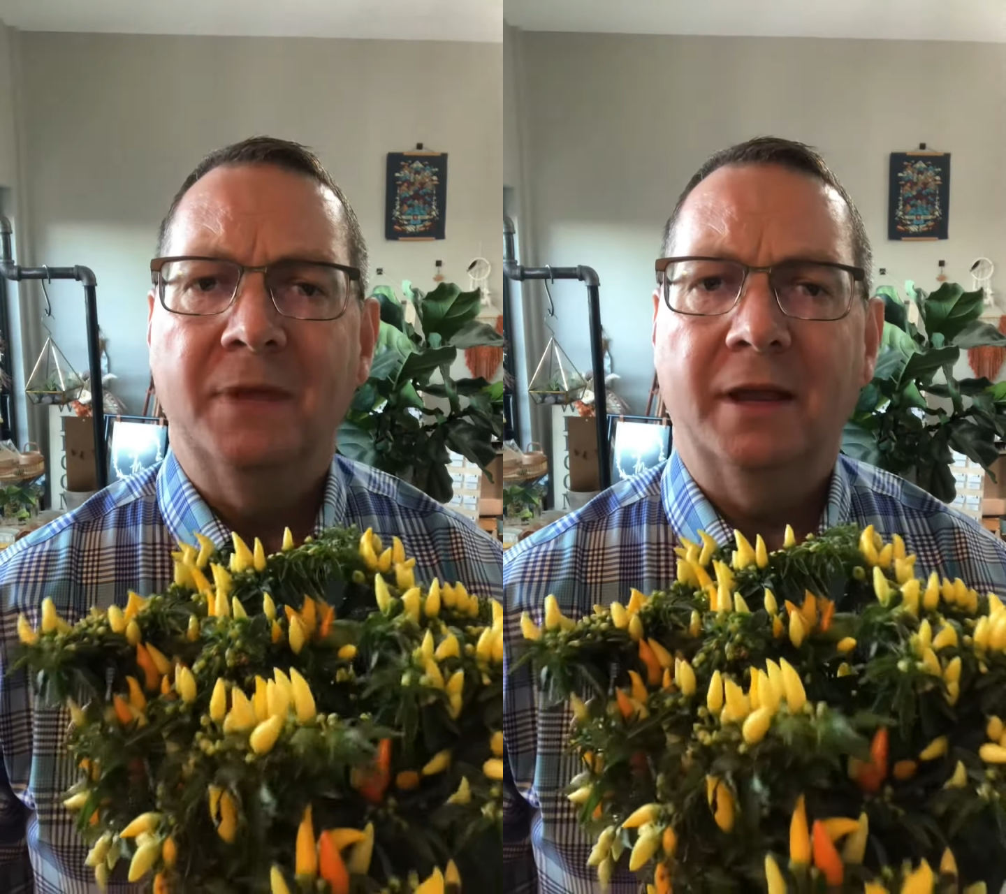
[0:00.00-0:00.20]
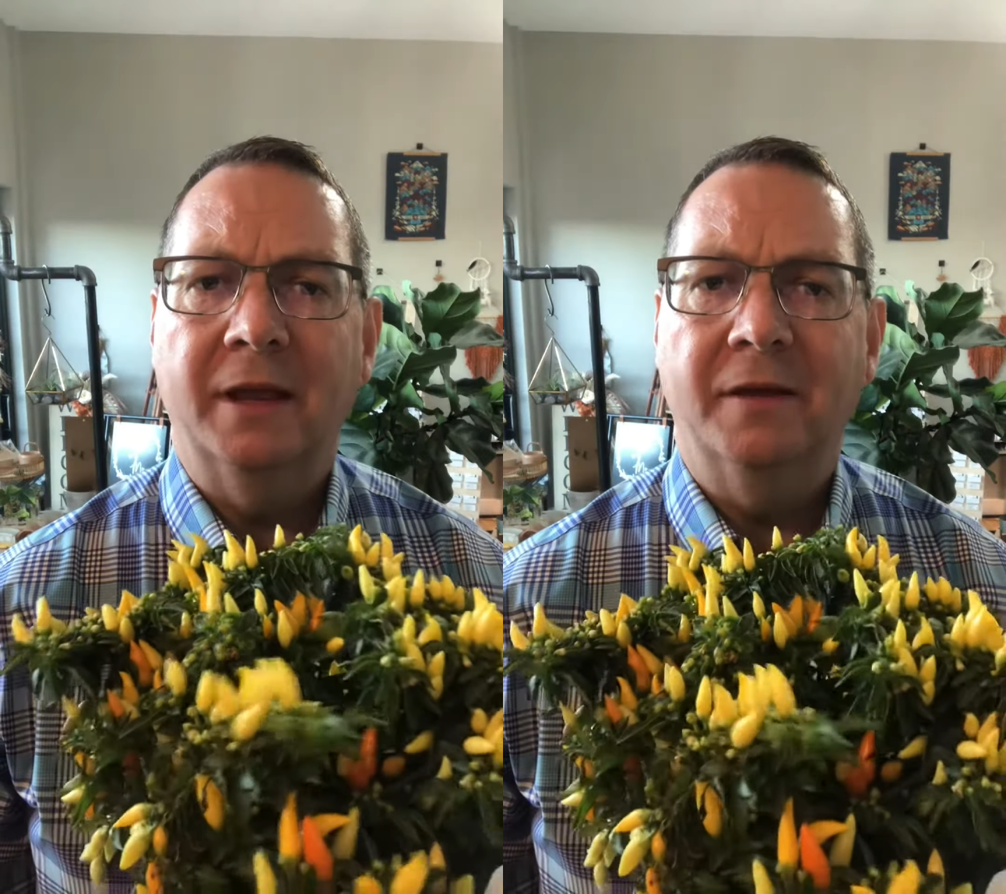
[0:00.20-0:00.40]

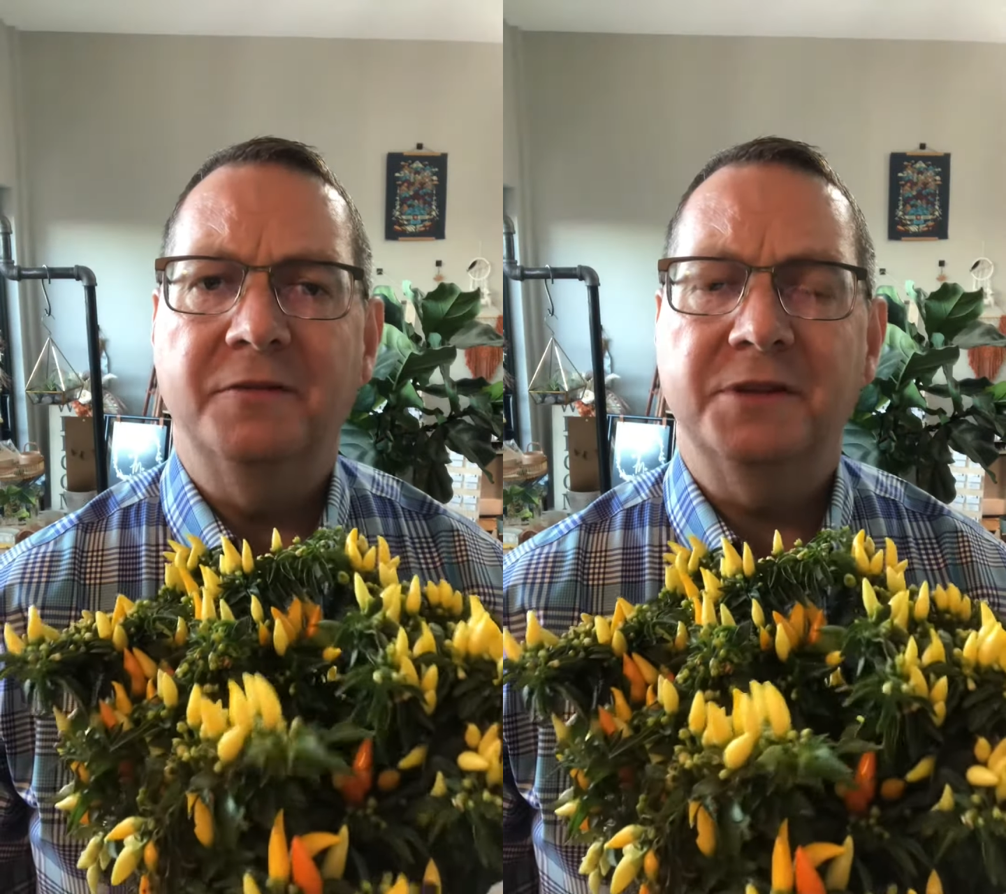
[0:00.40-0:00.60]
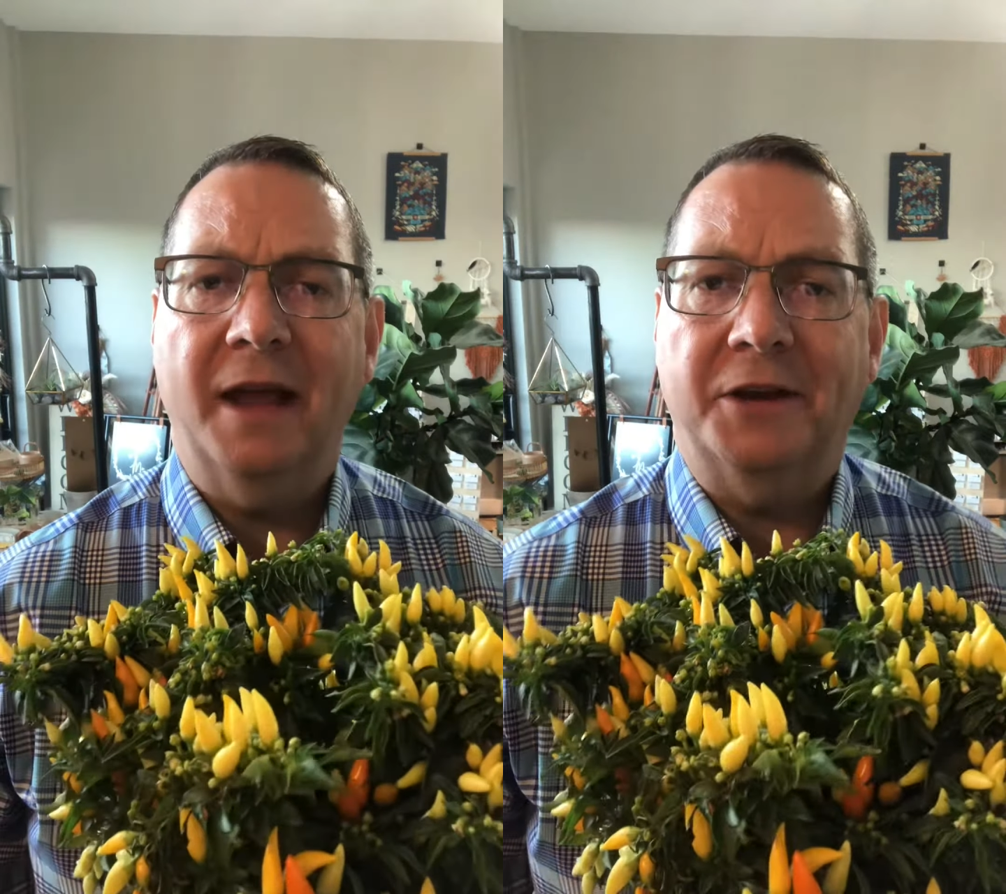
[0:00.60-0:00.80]

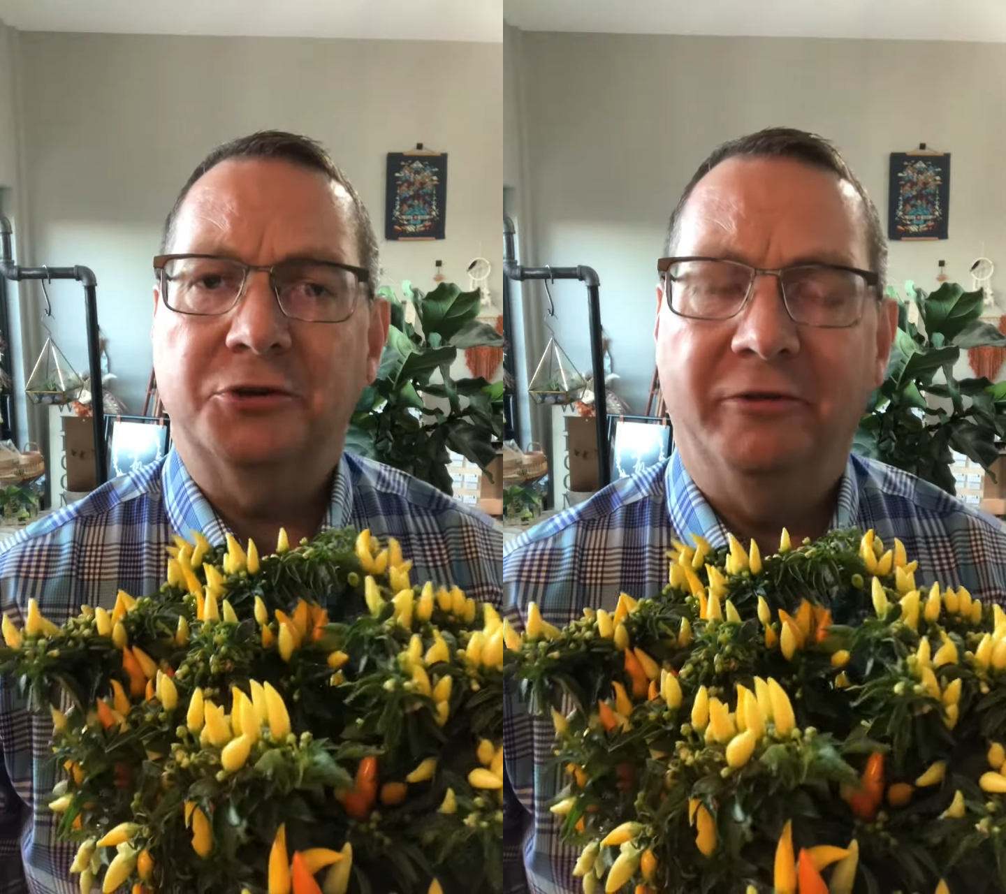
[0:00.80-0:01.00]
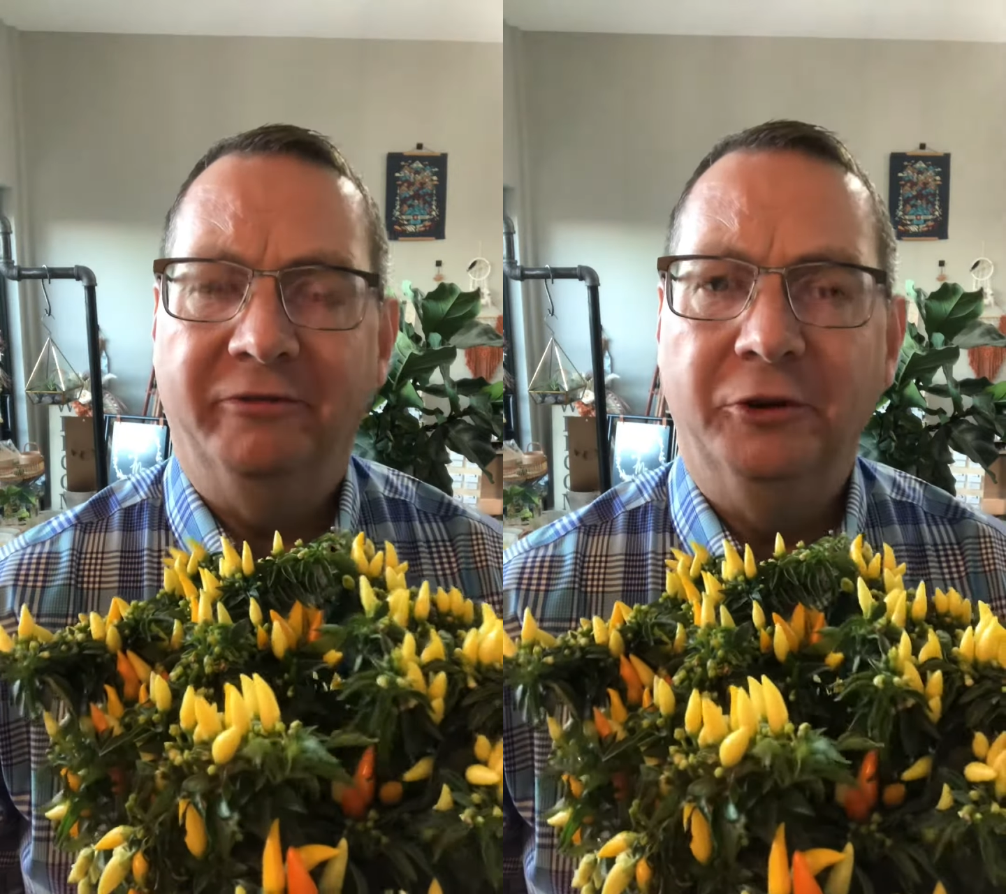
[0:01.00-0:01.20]
gives
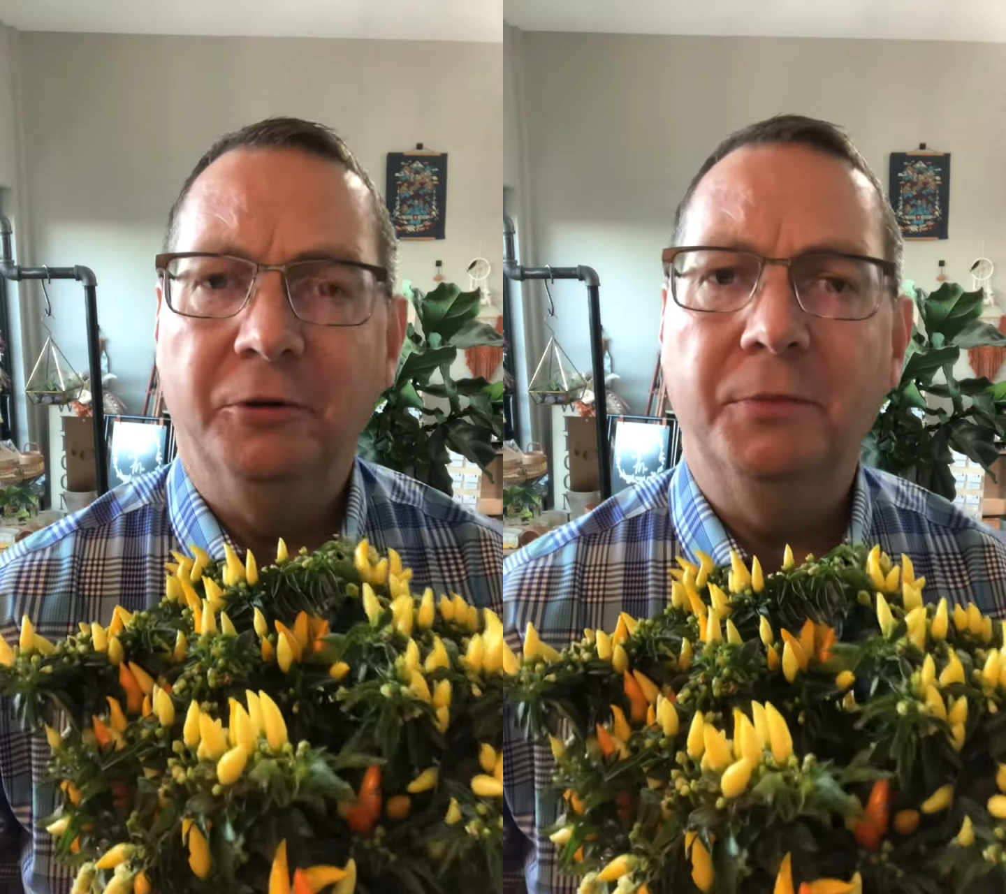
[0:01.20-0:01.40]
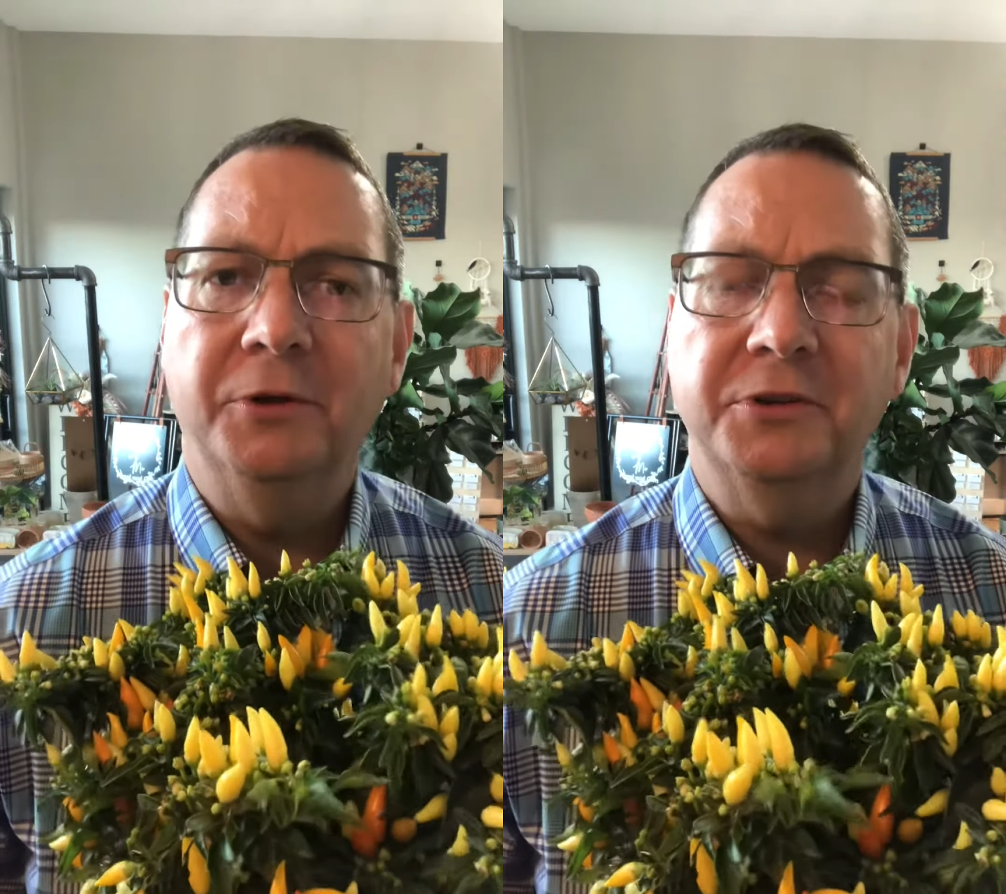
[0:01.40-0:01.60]
extra
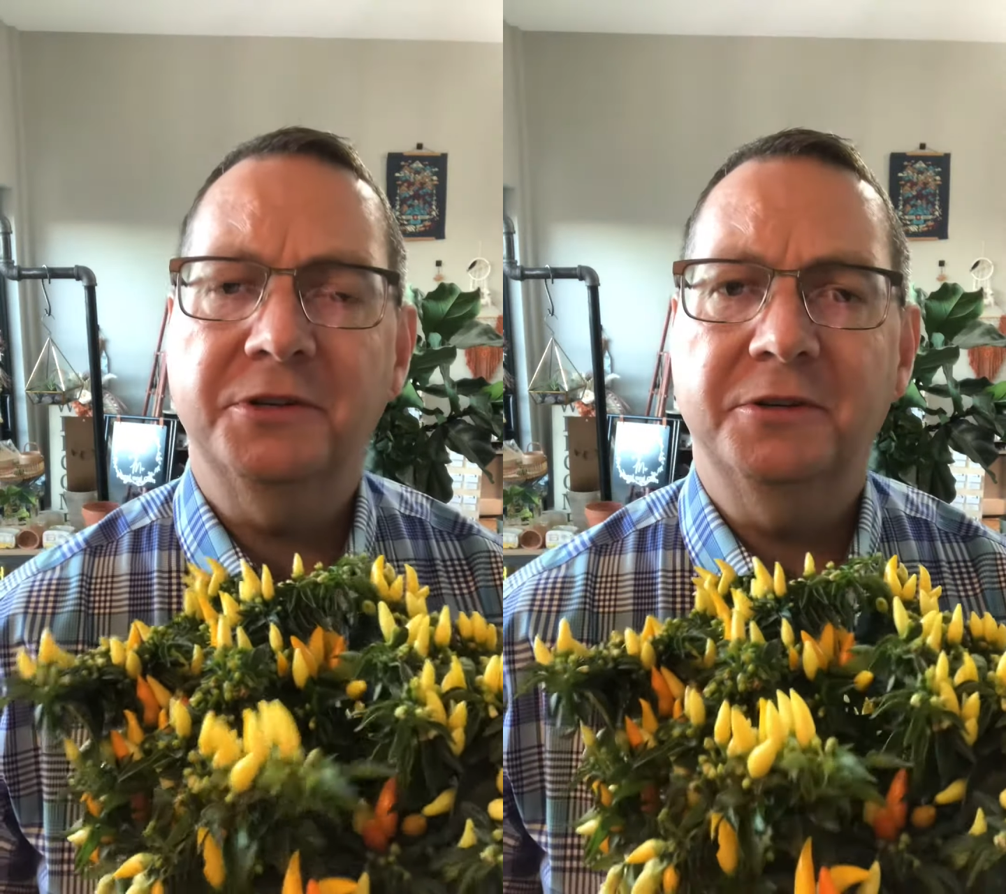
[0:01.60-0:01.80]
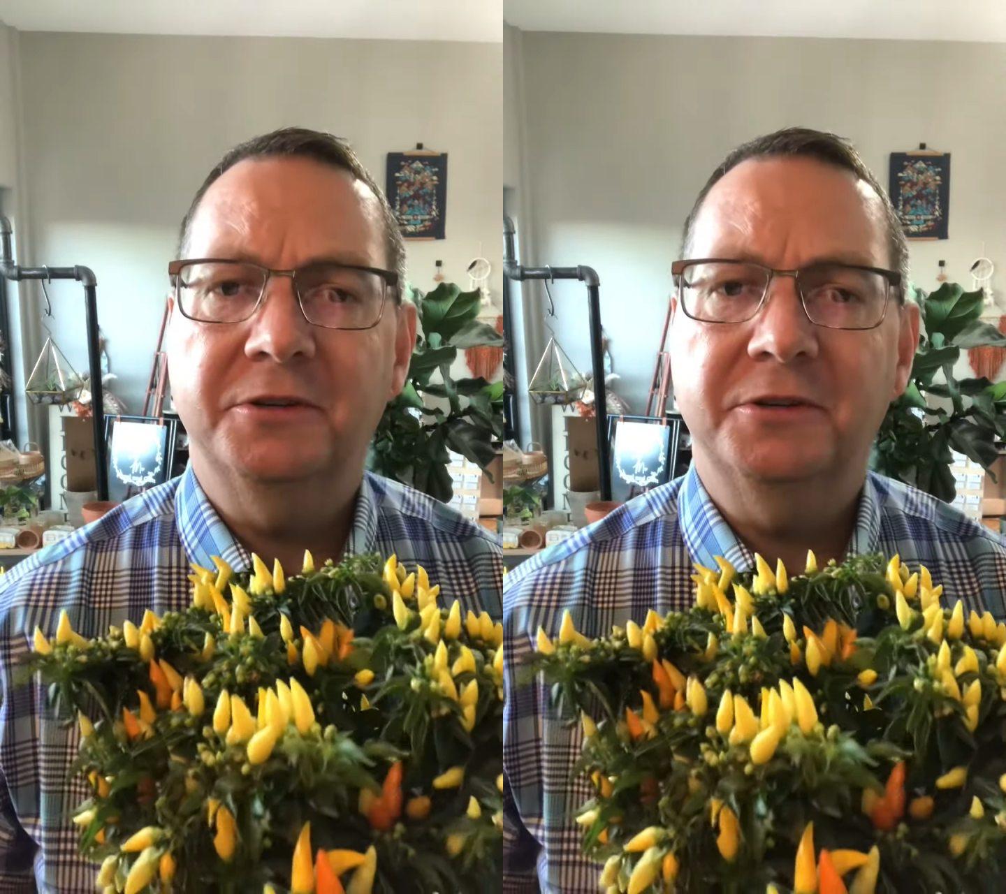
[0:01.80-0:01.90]
food boost